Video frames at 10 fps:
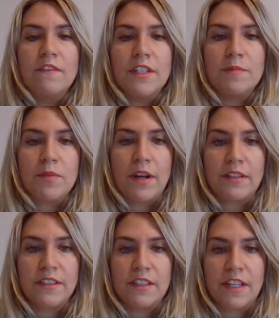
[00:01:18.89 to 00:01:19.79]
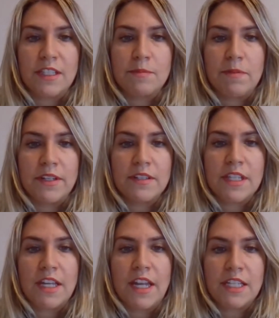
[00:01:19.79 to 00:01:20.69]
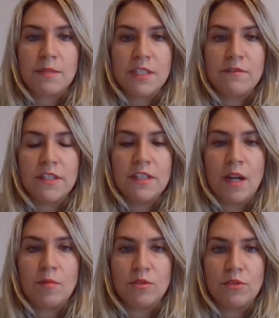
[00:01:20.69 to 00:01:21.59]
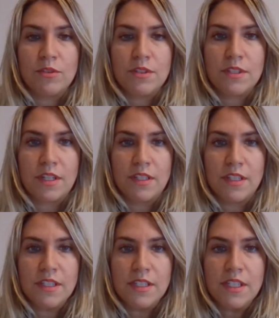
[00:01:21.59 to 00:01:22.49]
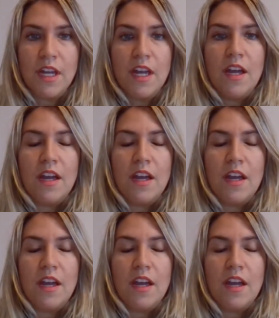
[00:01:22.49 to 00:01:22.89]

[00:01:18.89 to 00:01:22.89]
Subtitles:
with practical experience and experience with laboratory studies.